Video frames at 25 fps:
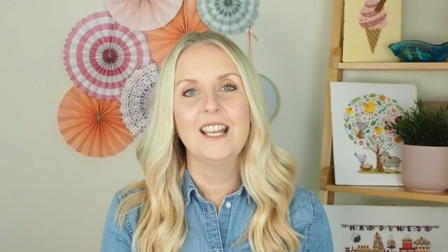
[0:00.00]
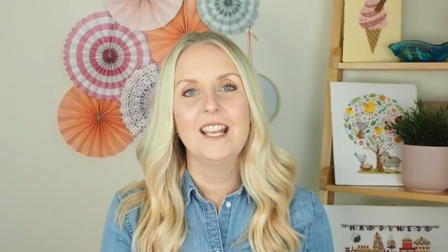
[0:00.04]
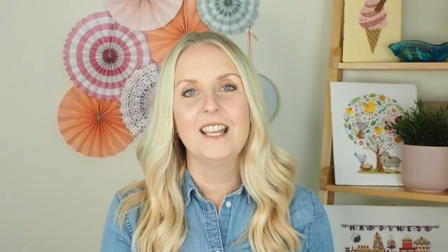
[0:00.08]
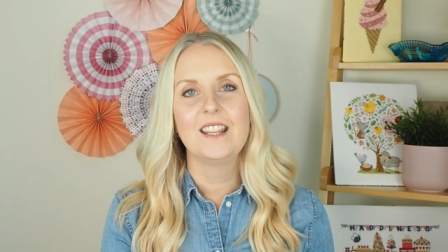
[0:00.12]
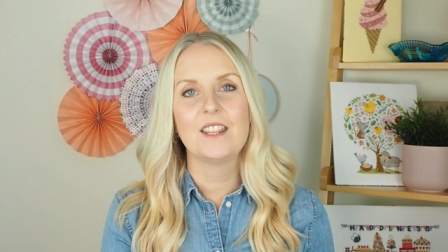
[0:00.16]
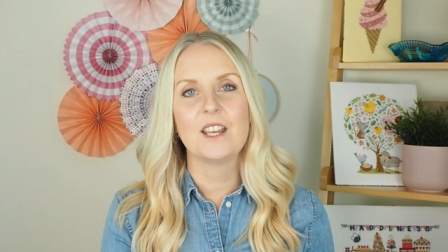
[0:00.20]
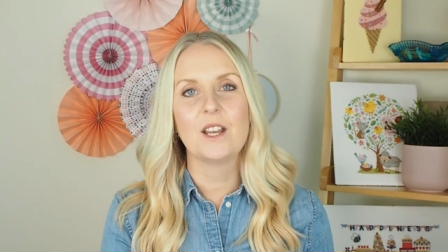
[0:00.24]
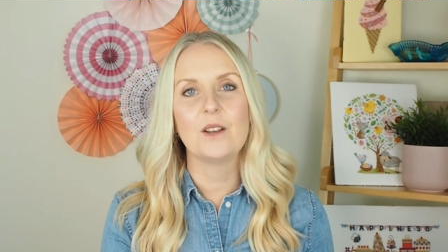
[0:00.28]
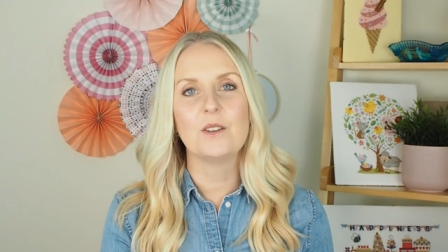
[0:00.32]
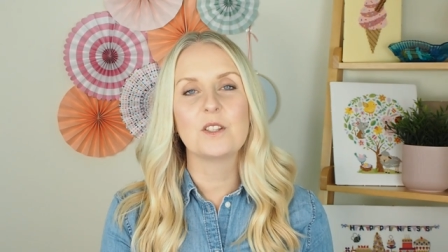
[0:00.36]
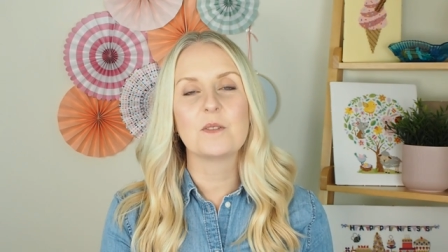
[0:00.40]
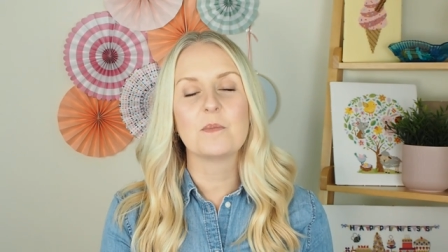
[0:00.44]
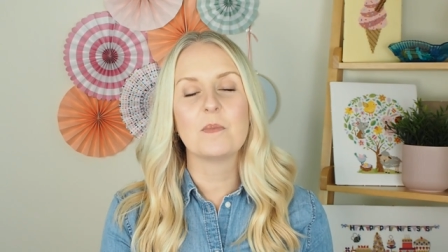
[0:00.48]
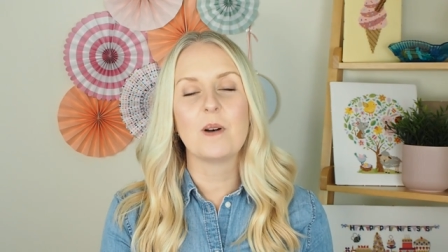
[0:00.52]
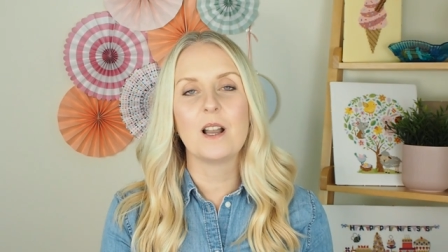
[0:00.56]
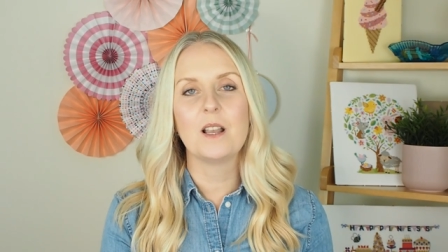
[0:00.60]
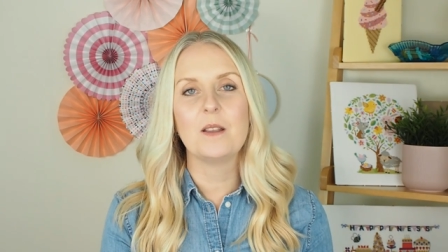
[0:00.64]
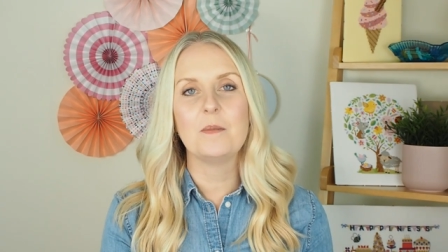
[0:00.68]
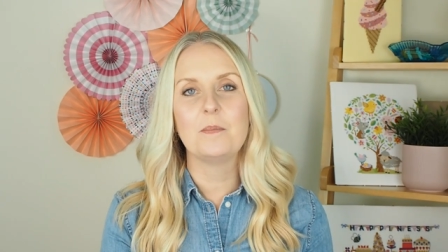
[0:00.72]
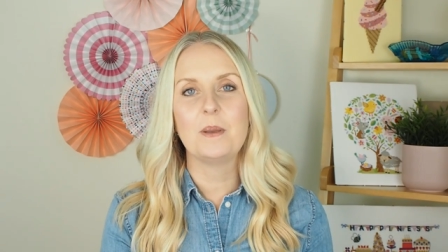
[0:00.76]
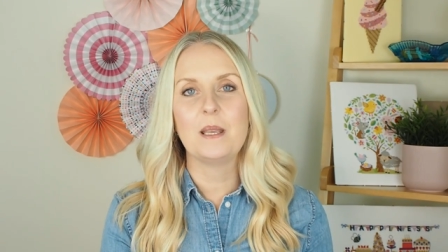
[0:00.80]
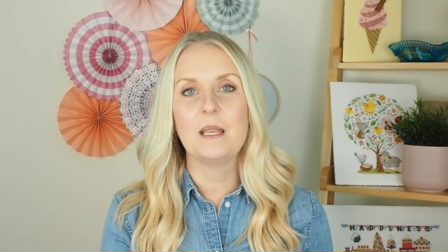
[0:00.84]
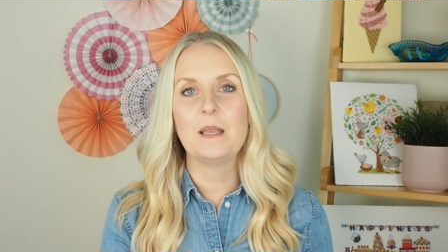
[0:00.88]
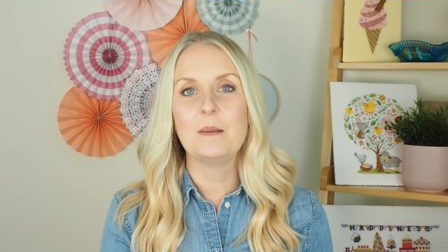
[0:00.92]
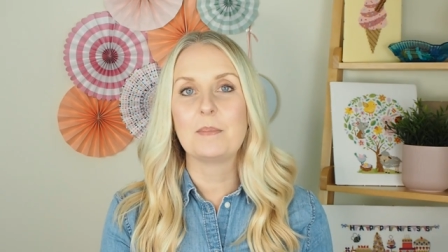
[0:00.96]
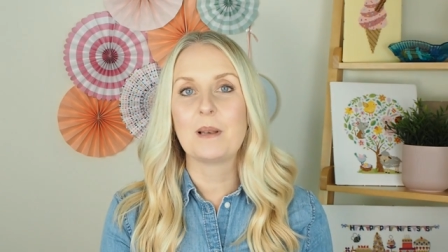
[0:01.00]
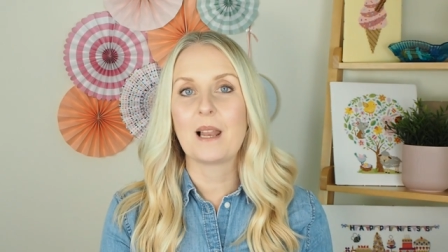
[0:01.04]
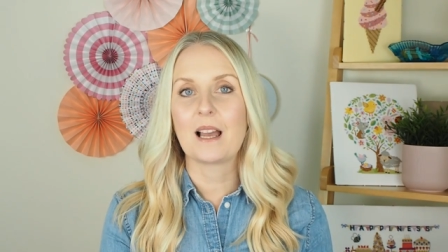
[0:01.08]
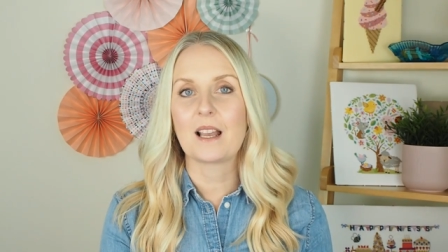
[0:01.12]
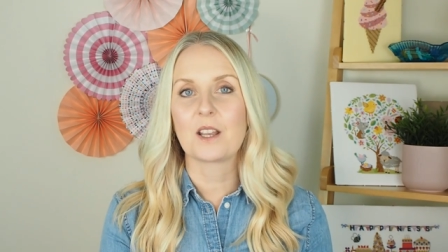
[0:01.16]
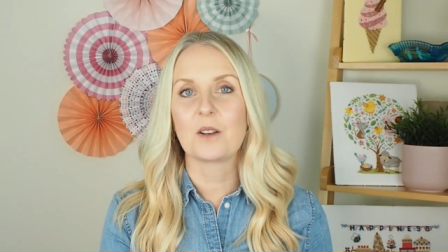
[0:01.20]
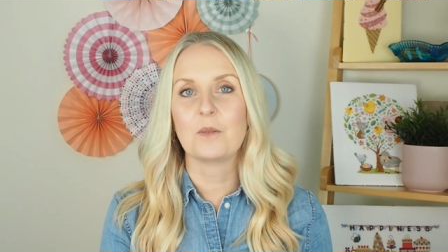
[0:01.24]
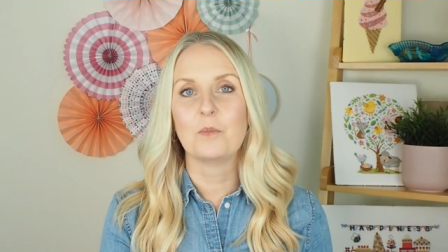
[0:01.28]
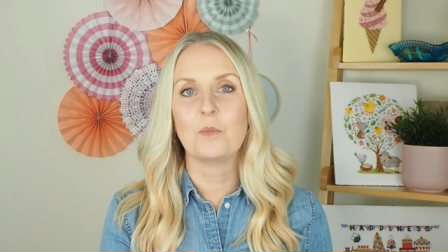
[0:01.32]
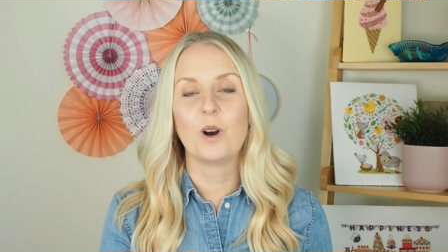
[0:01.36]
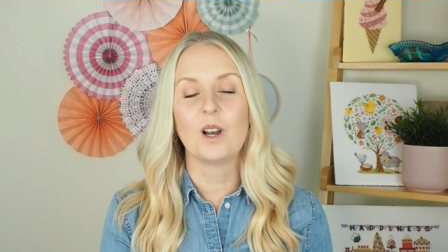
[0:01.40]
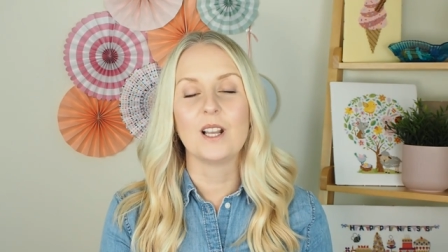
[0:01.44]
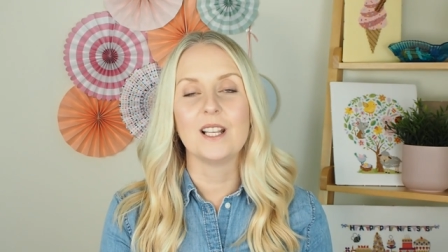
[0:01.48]
those might be black
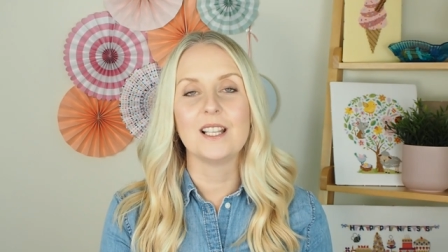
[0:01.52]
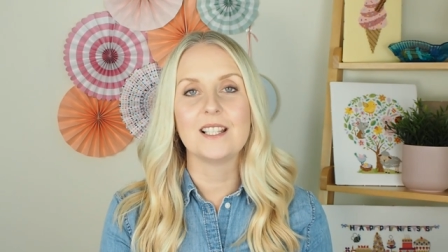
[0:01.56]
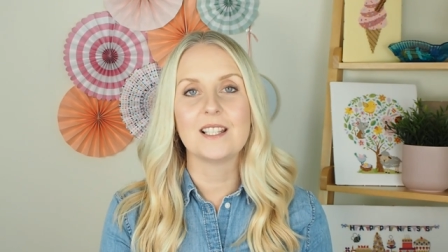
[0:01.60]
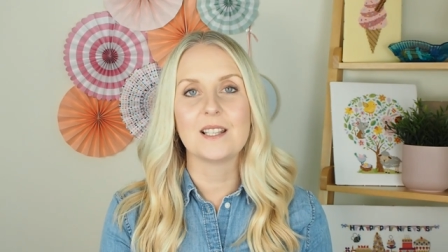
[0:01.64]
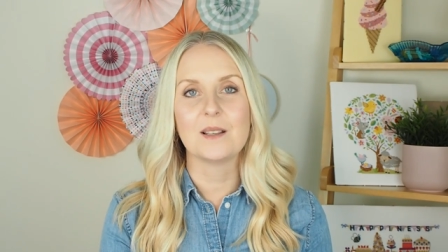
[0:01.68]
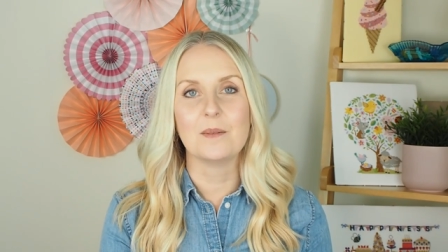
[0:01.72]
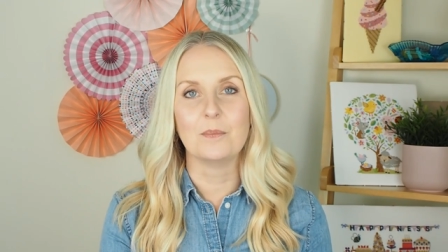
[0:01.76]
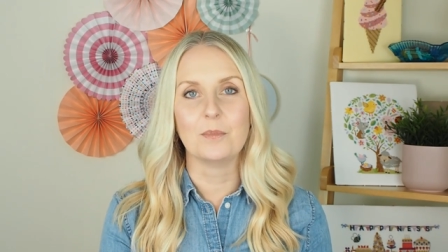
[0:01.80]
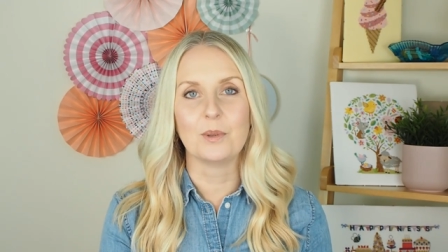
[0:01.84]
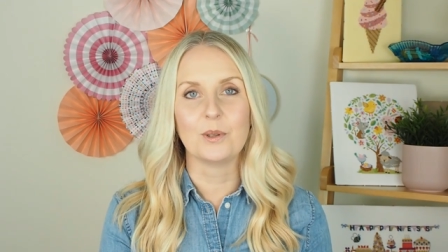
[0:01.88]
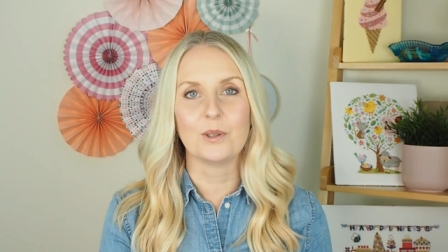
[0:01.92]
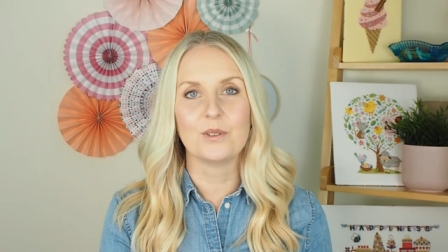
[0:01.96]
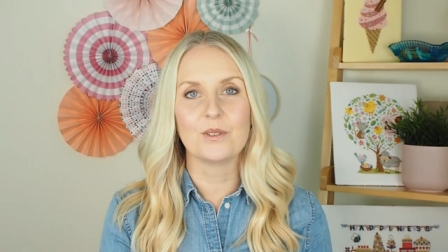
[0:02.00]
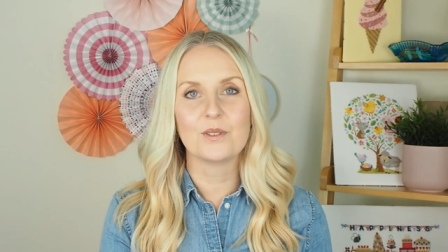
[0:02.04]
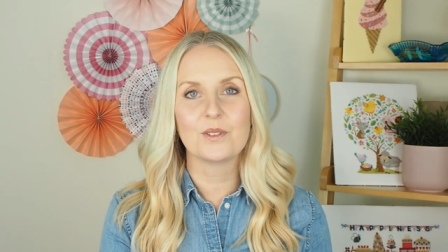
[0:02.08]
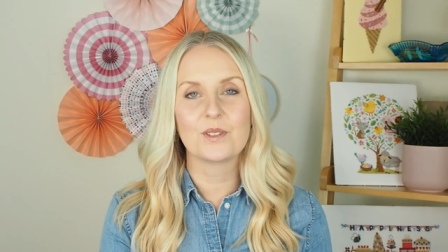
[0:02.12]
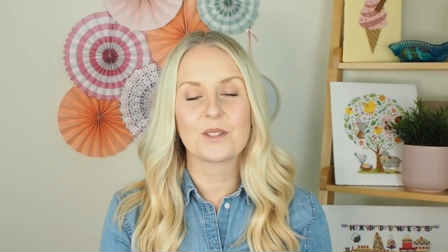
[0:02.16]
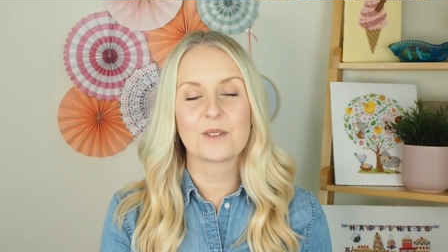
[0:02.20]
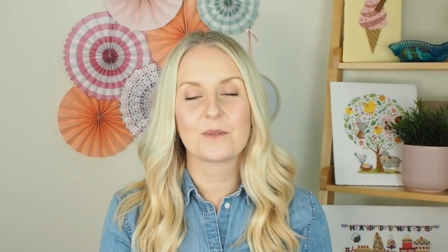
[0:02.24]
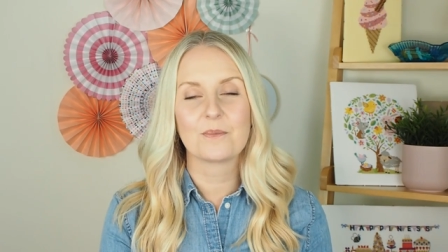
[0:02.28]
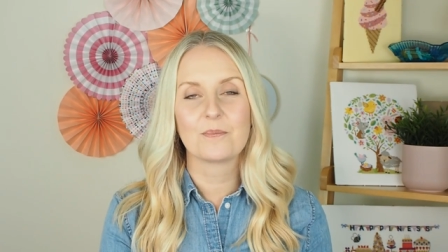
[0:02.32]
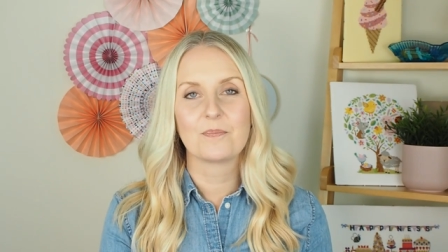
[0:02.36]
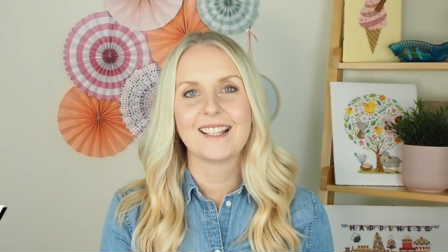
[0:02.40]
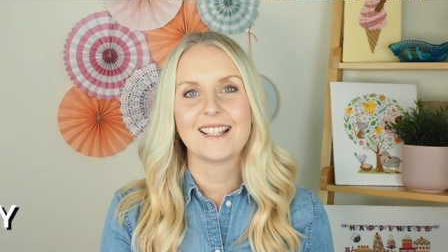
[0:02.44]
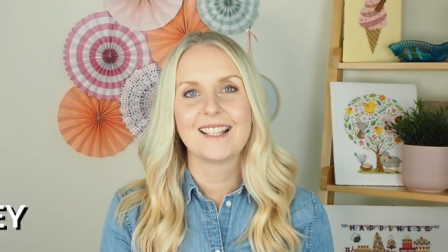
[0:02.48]
and white symbols.